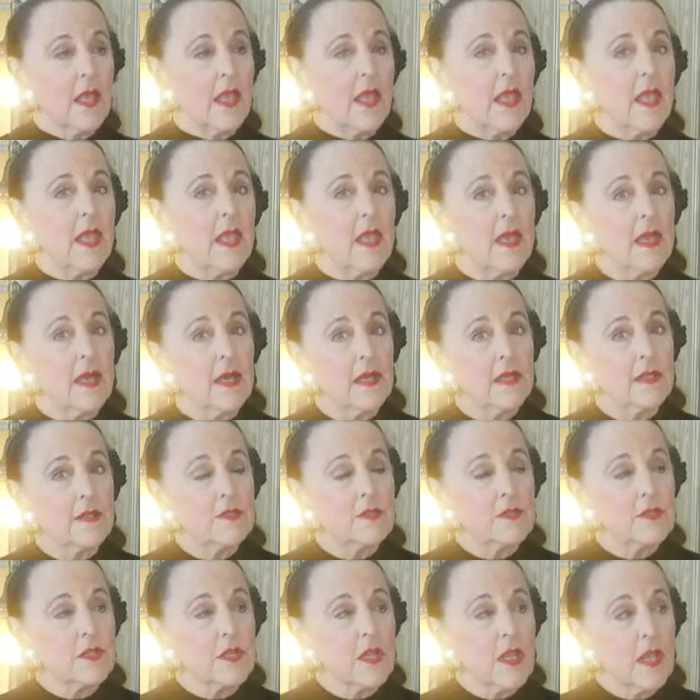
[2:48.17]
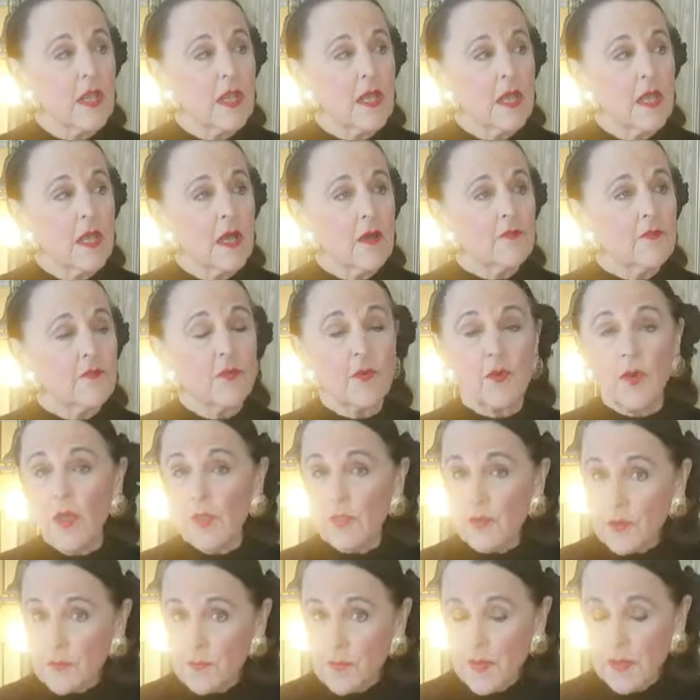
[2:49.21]
And for
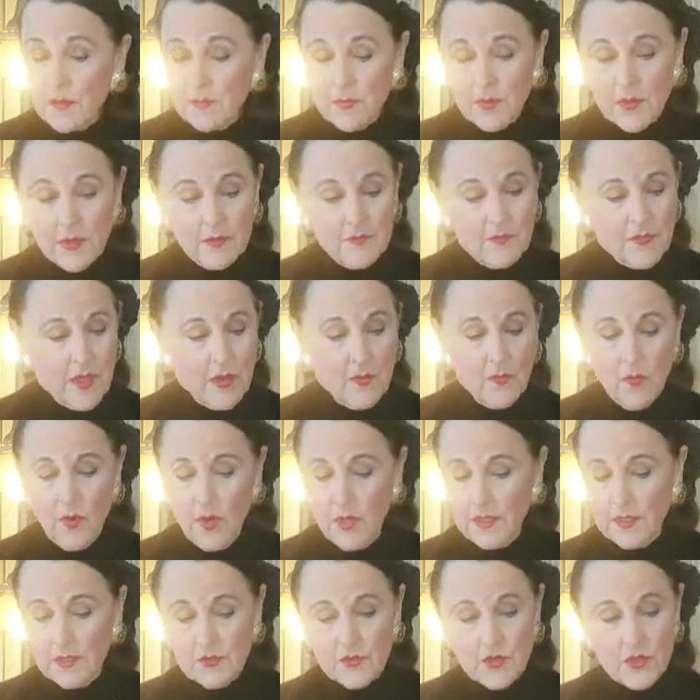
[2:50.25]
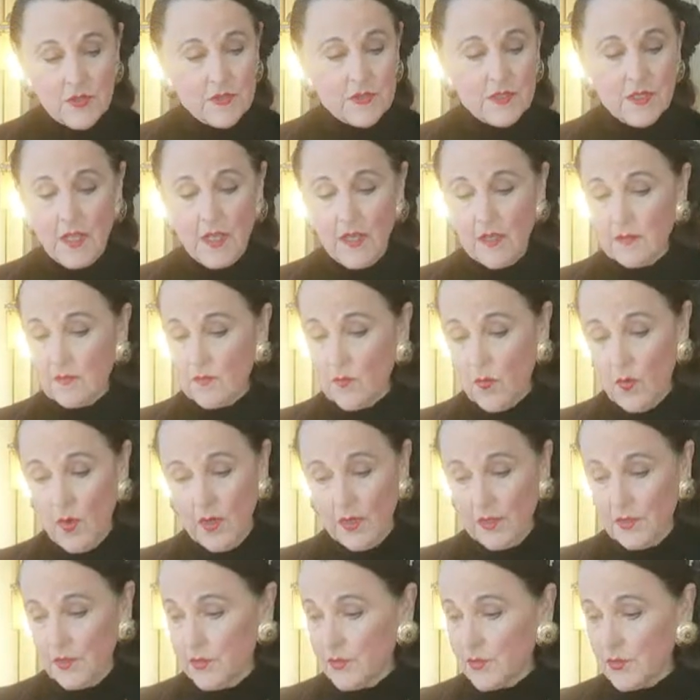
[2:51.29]
other people, if they want to just get
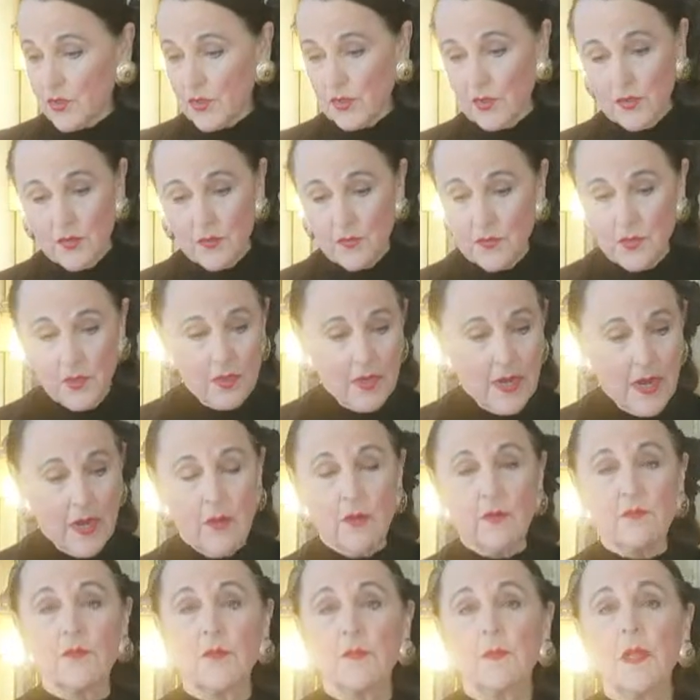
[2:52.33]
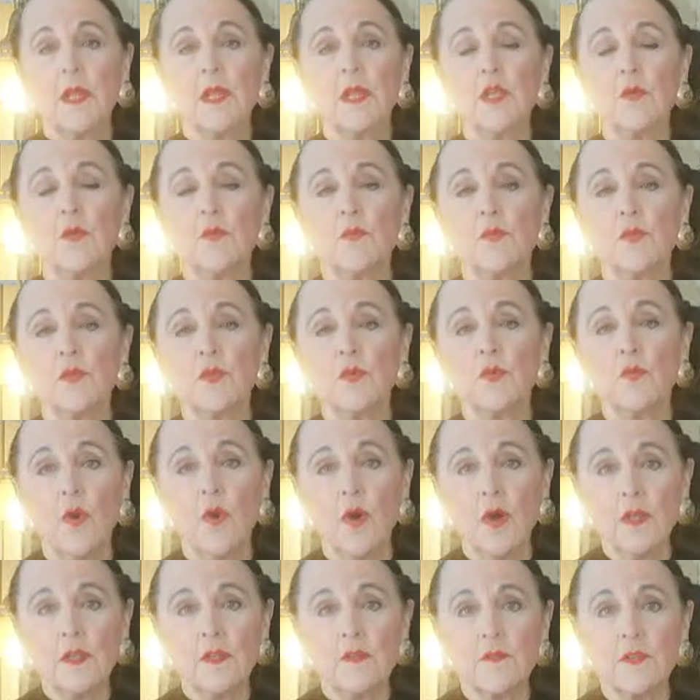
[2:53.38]
one or two or however many you
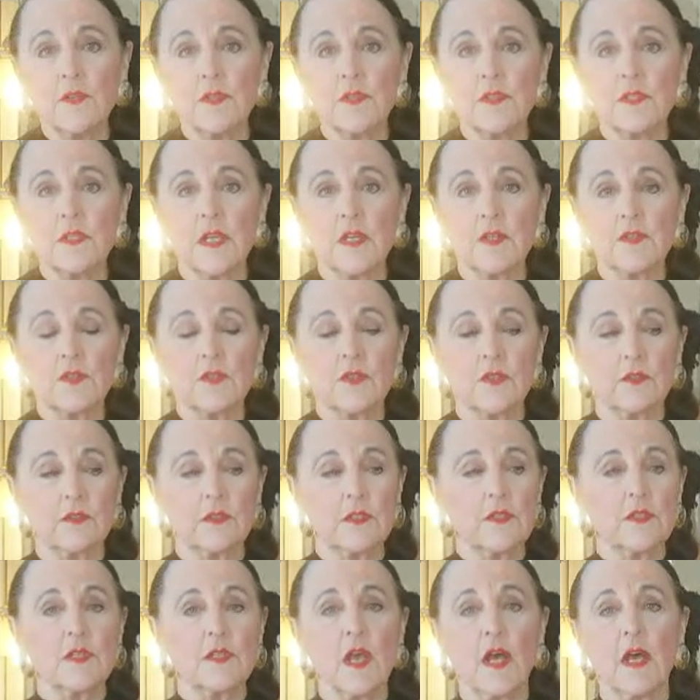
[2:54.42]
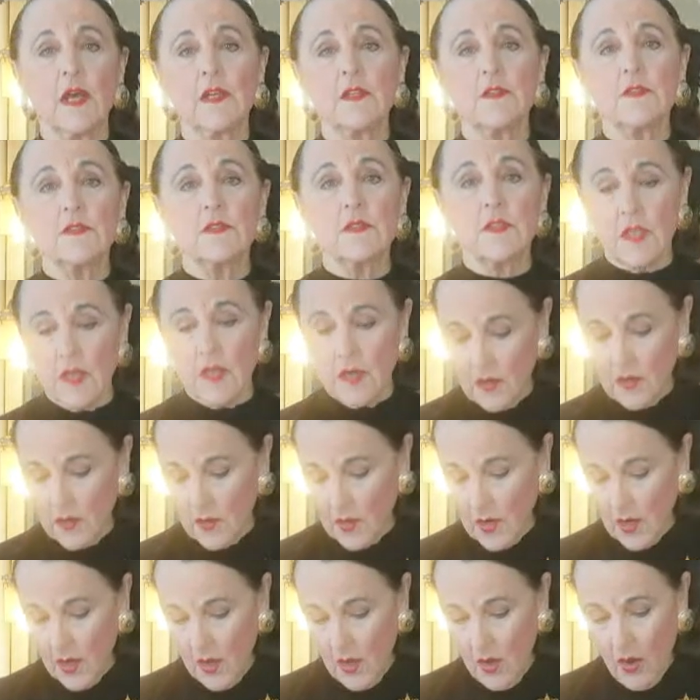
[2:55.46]
want of the stencil designs, they're
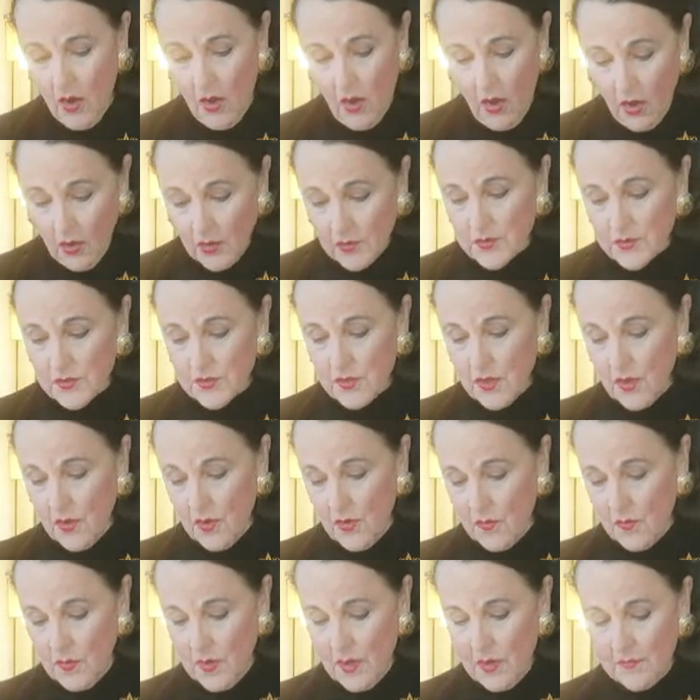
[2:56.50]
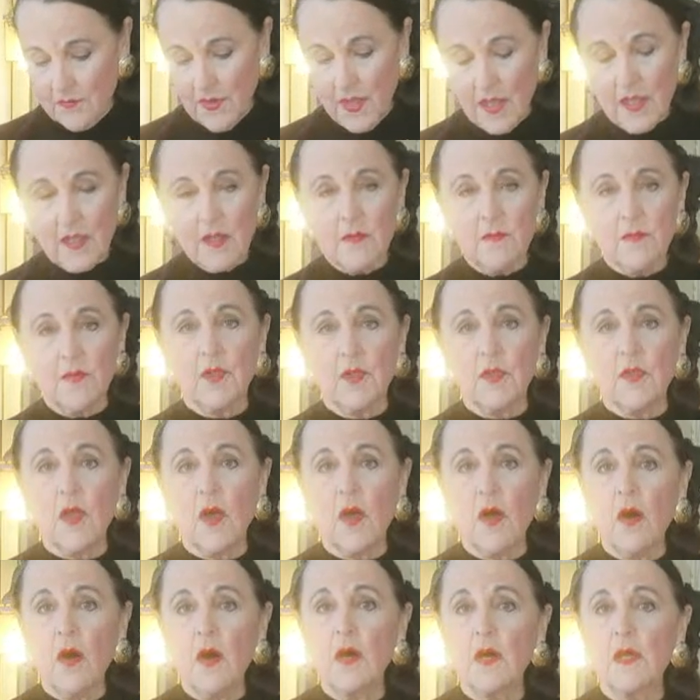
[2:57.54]
also available
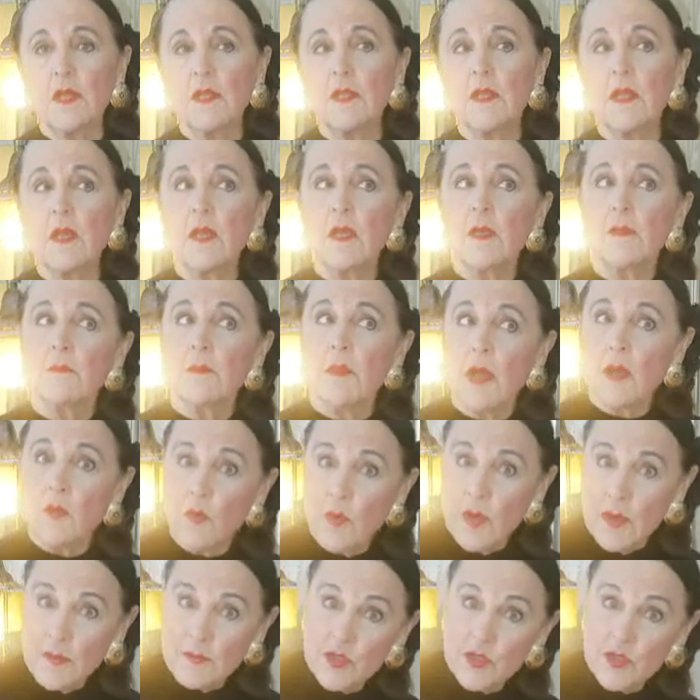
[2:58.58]
on my web